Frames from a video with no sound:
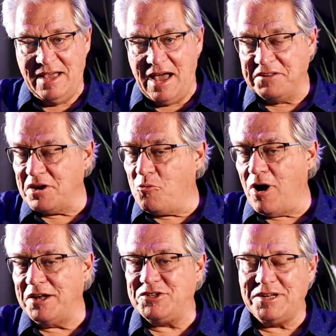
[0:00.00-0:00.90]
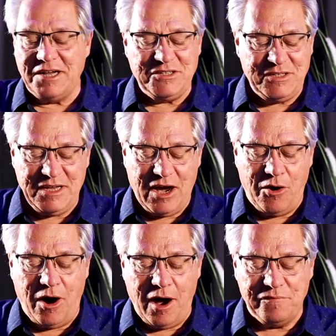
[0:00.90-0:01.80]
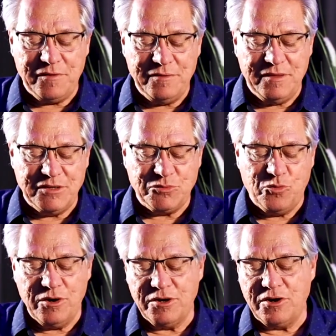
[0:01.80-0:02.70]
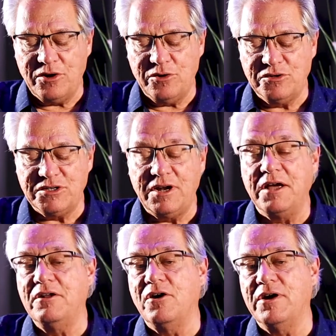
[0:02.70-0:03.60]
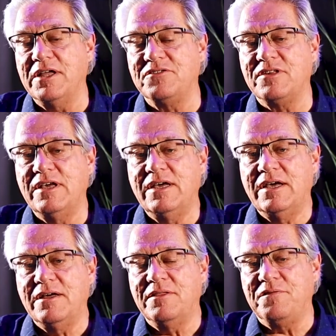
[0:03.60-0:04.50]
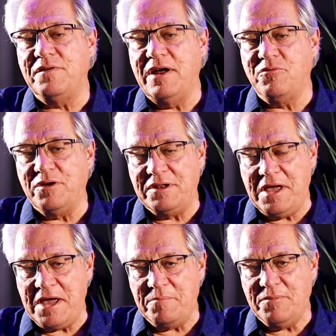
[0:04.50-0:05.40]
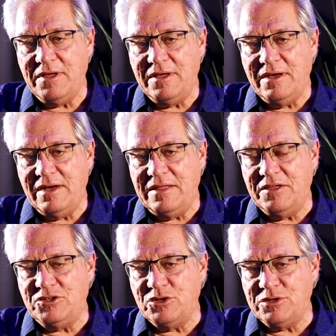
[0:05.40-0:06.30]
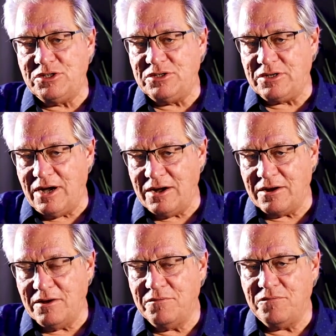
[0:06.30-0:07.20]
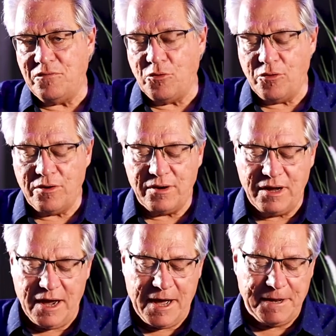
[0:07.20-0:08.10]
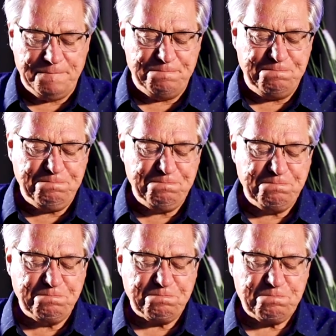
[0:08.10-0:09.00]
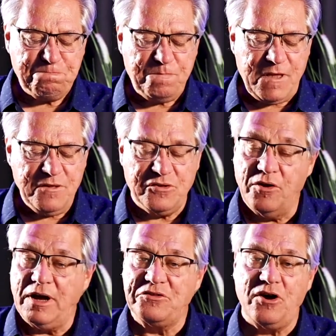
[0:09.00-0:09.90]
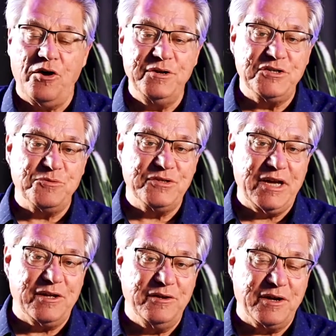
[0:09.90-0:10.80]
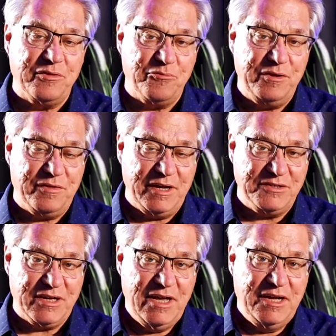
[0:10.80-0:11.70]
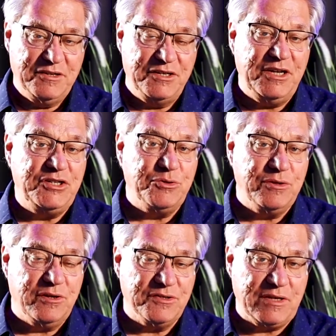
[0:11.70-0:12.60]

As I watch it, I see how often this word occurs, and I know it's the favorite name in the Jewish tongue for God. So, as always, we'll take a look at three things to teach you a little